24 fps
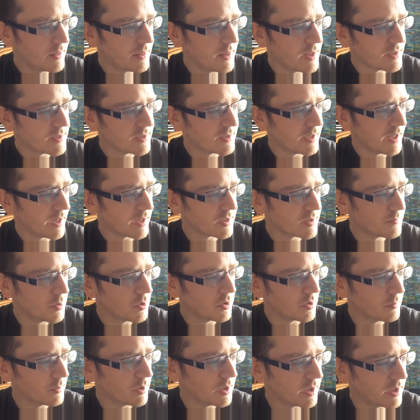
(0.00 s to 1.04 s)
This next
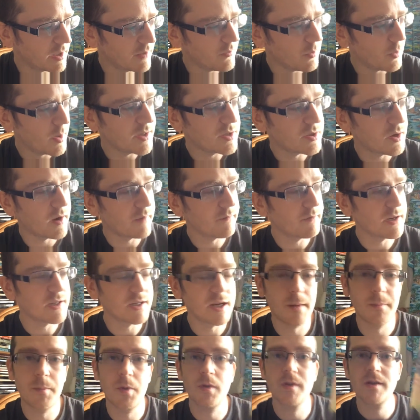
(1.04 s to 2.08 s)
book I'm going to give away. So
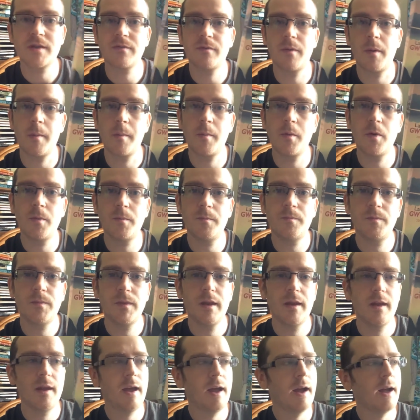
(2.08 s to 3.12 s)
originally I bought this for my mum,
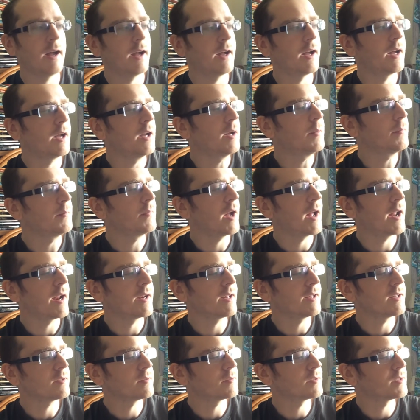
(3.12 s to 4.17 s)

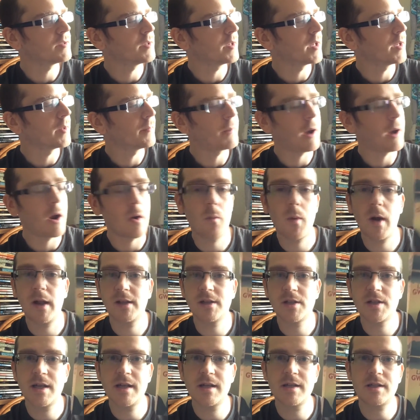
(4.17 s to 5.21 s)
and it's about
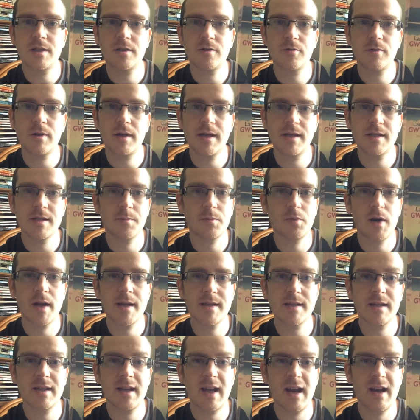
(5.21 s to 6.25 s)
Welsh history as a
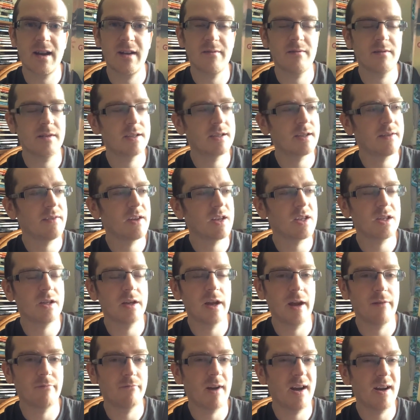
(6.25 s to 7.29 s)
present, and I think she
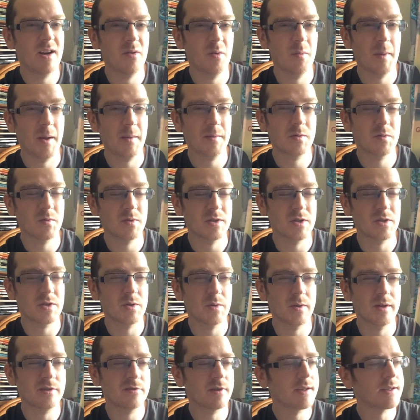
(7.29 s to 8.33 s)
read it, or perhaps wasn't
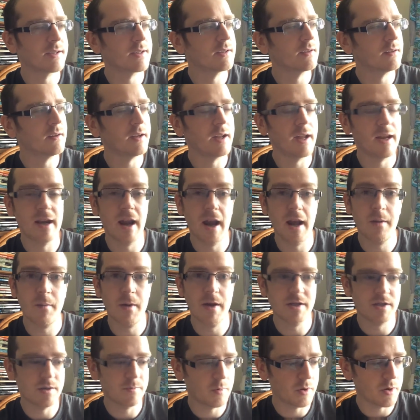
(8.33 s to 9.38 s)
too interested in it, and
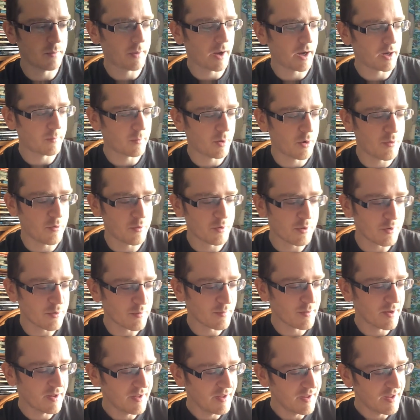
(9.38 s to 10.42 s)
anyway she put it back in my
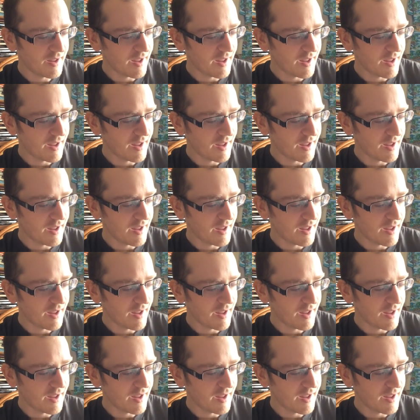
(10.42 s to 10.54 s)
room.